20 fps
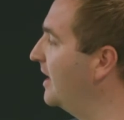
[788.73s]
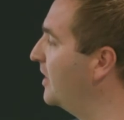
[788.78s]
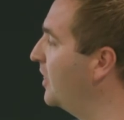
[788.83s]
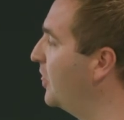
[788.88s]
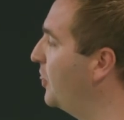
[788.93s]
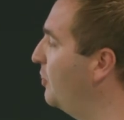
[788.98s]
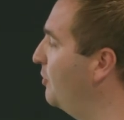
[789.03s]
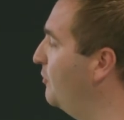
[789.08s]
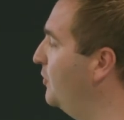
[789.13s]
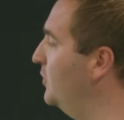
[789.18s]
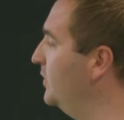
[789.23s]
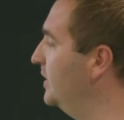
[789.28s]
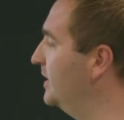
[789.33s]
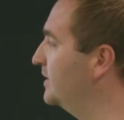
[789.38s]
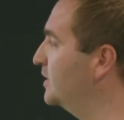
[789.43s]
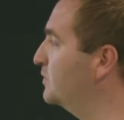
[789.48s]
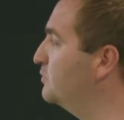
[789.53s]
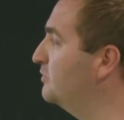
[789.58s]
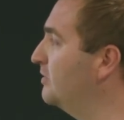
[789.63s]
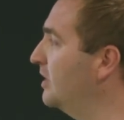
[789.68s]
Through
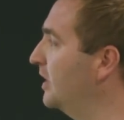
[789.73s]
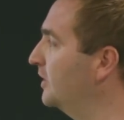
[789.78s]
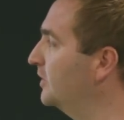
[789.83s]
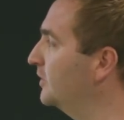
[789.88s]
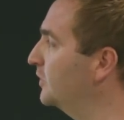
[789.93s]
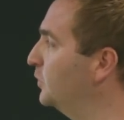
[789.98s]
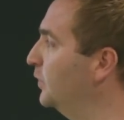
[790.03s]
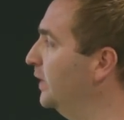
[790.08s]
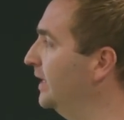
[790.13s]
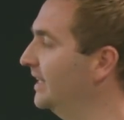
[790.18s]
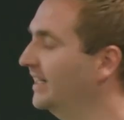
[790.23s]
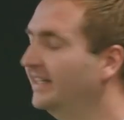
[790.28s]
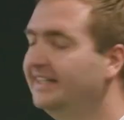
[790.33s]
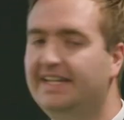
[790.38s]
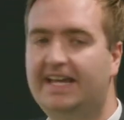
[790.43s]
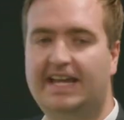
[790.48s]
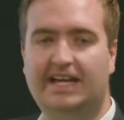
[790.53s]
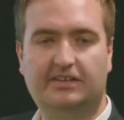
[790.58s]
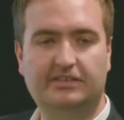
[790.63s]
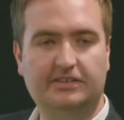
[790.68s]
this approach, we can
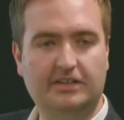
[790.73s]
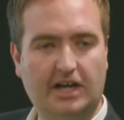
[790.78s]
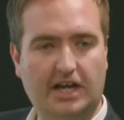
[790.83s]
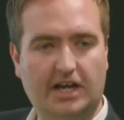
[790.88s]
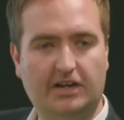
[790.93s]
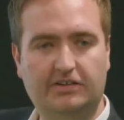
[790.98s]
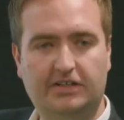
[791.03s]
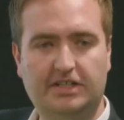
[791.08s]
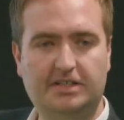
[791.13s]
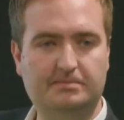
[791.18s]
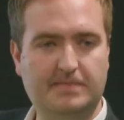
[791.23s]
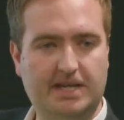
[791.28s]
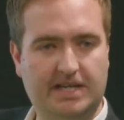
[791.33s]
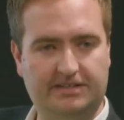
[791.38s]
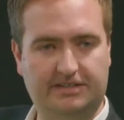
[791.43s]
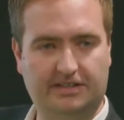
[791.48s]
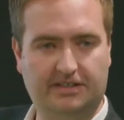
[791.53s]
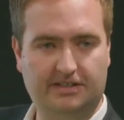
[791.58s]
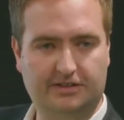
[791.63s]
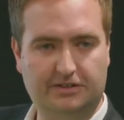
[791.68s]
now not only
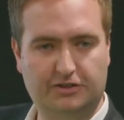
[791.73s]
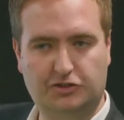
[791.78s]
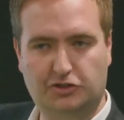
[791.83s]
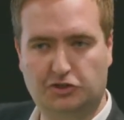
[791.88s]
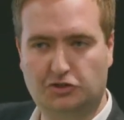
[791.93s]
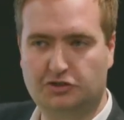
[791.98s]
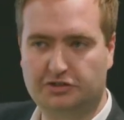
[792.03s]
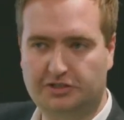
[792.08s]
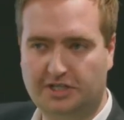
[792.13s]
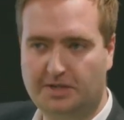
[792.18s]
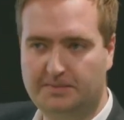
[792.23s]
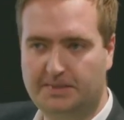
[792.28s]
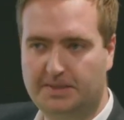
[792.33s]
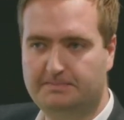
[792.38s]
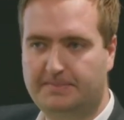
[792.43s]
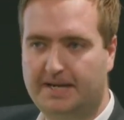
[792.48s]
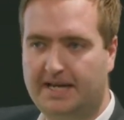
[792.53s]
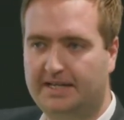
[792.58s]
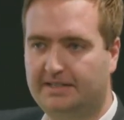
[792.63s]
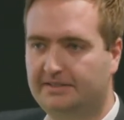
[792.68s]
measure the short-term
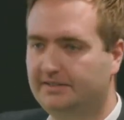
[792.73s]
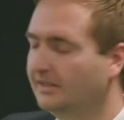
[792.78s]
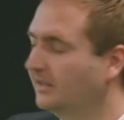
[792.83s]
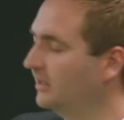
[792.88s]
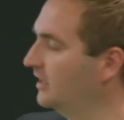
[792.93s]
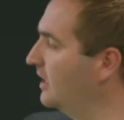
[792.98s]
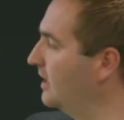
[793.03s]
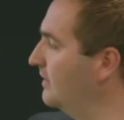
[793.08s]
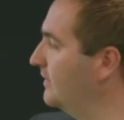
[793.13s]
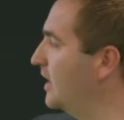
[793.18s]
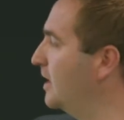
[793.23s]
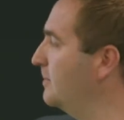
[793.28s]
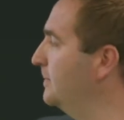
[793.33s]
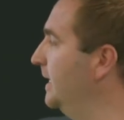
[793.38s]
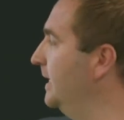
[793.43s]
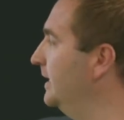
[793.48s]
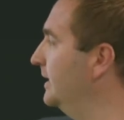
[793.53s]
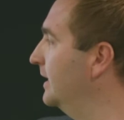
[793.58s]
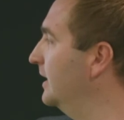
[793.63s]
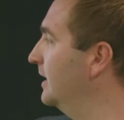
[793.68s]
impact of our
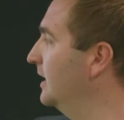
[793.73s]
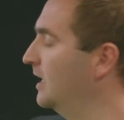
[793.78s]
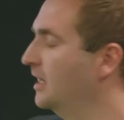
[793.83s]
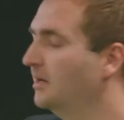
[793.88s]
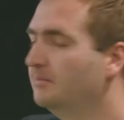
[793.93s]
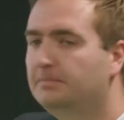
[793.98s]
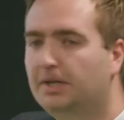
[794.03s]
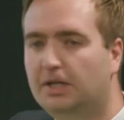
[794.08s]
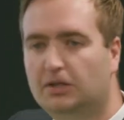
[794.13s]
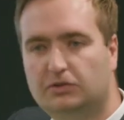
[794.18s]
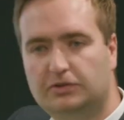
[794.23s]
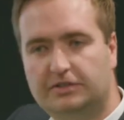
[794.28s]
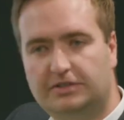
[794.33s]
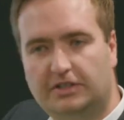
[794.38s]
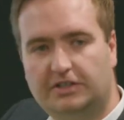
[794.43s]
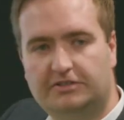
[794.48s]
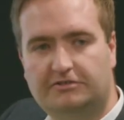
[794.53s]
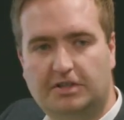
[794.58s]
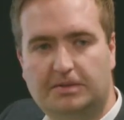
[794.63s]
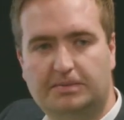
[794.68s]
media, but
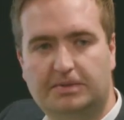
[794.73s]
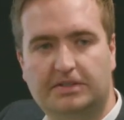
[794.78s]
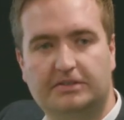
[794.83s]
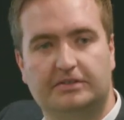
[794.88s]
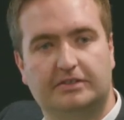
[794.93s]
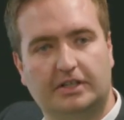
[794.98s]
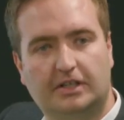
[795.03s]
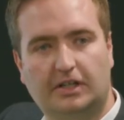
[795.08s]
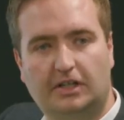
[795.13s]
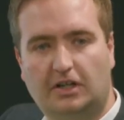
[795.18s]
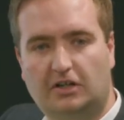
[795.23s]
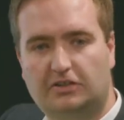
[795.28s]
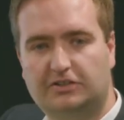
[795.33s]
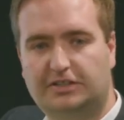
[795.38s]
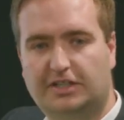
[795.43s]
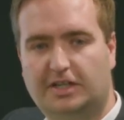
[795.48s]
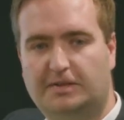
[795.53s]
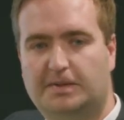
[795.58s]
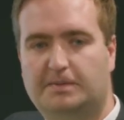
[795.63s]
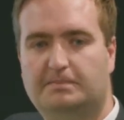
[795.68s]
also attribute to the
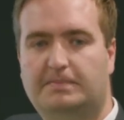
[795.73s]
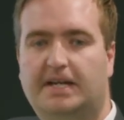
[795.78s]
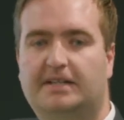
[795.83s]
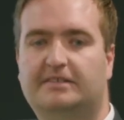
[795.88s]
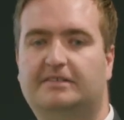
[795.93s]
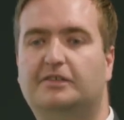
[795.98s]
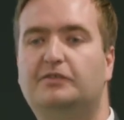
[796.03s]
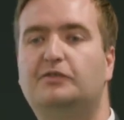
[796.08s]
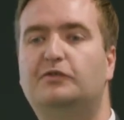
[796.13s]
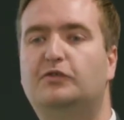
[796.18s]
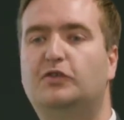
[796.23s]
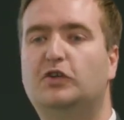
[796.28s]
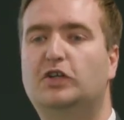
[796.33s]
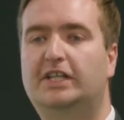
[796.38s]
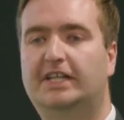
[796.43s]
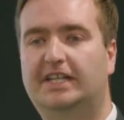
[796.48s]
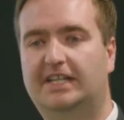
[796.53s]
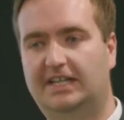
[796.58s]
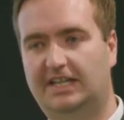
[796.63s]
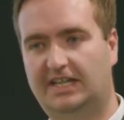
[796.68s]
long-term impact. So
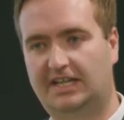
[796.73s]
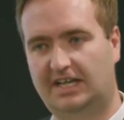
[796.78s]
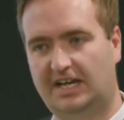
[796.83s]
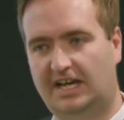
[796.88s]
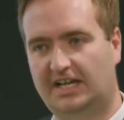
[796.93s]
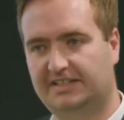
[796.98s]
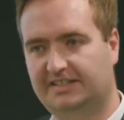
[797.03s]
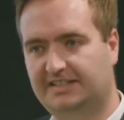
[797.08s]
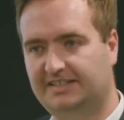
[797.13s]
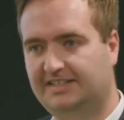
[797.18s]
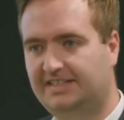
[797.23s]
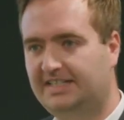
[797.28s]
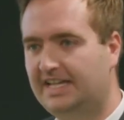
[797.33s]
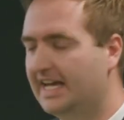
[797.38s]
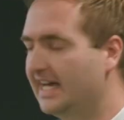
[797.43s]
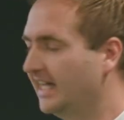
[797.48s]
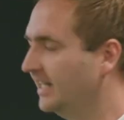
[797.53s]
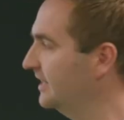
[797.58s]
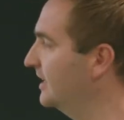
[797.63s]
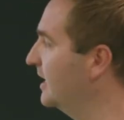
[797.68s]
fully
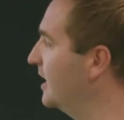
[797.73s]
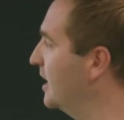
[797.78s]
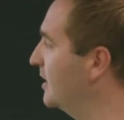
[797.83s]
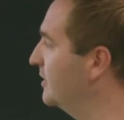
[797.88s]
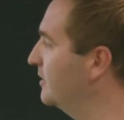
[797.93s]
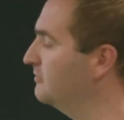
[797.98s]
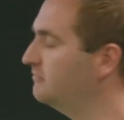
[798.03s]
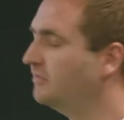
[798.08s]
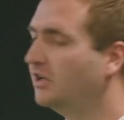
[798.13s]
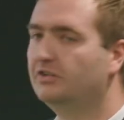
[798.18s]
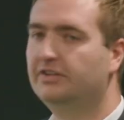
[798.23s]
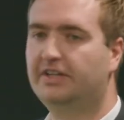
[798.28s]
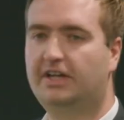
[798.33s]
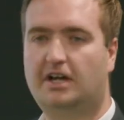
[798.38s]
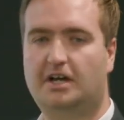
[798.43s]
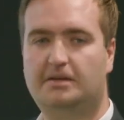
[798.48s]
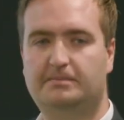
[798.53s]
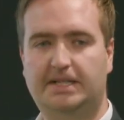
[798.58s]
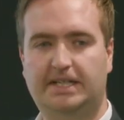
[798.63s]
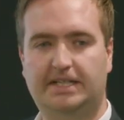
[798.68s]
understand the role that
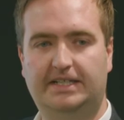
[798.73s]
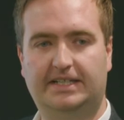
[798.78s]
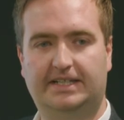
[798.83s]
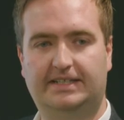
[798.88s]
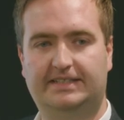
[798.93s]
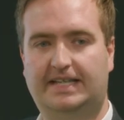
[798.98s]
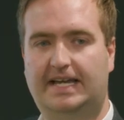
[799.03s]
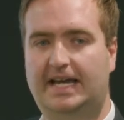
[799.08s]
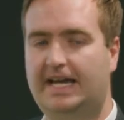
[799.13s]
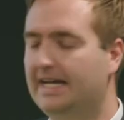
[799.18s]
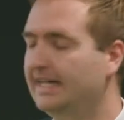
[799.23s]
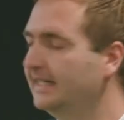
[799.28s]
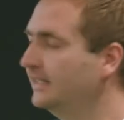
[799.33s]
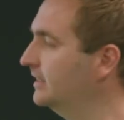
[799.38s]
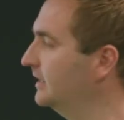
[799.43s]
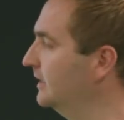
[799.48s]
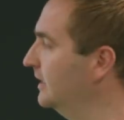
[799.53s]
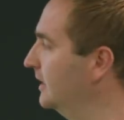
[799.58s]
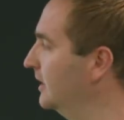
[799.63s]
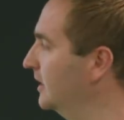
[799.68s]
our media has had
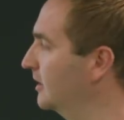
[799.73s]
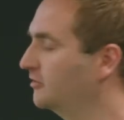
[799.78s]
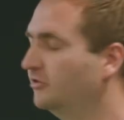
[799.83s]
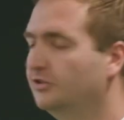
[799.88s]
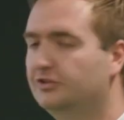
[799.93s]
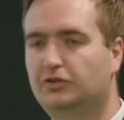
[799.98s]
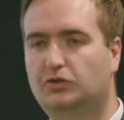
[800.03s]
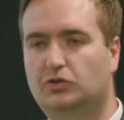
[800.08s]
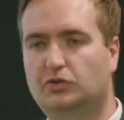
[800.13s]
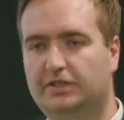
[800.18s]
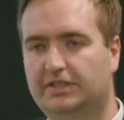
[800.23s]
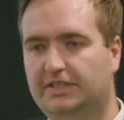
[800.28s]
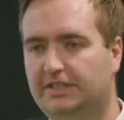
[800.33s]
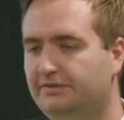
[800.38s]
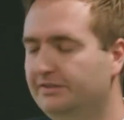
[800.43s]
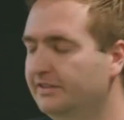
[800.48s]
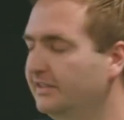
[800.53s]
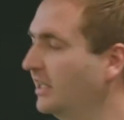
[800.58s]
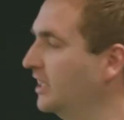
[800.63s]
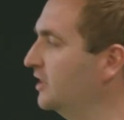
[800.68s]
across all the
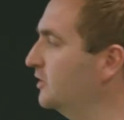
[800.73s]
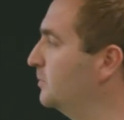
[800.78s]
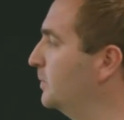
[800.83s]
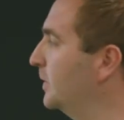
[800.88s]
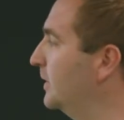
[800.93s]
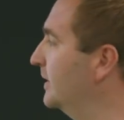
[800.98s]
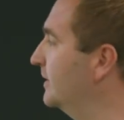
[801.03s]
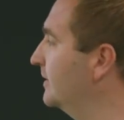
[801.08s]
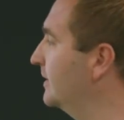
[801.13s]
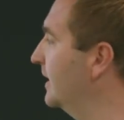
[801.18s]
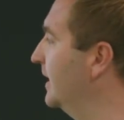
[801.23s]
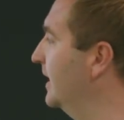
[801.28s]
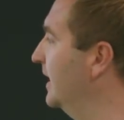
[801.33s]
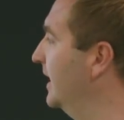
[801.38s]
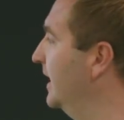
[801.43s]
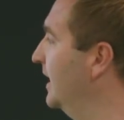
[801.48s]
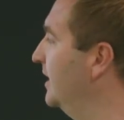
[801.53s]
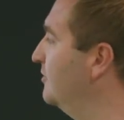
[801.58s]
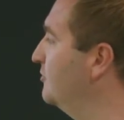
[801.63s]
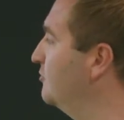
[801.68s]
different touch points
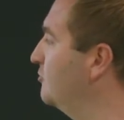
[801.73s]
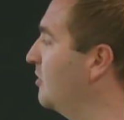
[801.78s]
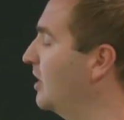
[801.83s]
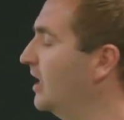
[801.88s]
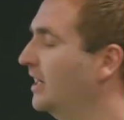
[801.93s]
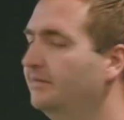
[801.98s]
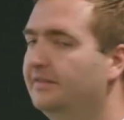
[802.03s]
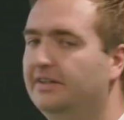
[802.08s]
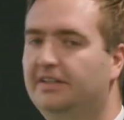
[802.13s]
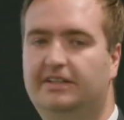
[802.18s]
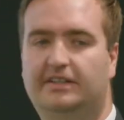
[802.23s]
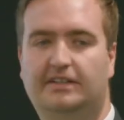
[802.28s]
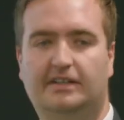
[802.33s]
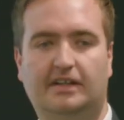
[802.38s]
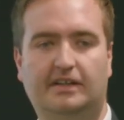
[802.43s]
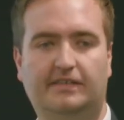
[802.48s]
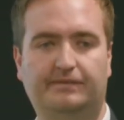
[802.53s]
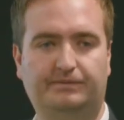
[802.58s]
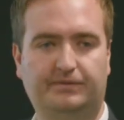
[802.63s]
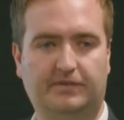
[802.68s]
in driving
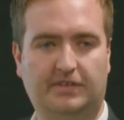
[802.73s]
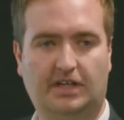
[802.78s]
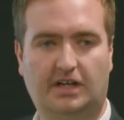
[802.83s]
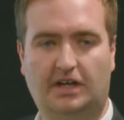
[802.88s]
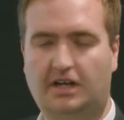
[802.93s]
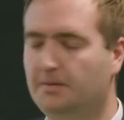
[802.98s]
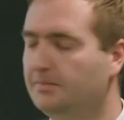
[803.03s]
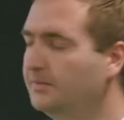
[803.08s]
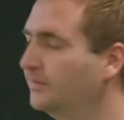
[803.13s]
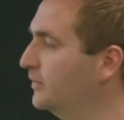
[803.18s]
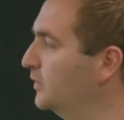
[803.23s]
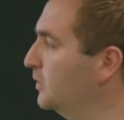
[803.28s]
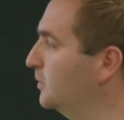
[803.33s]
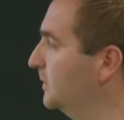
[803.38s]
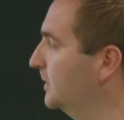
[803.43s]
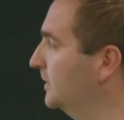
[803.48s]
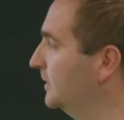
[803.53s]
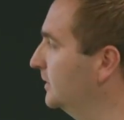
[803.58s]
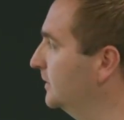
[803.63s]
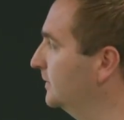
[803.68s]
our
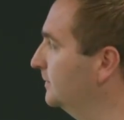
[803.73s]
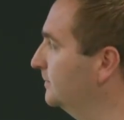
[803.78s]
performance.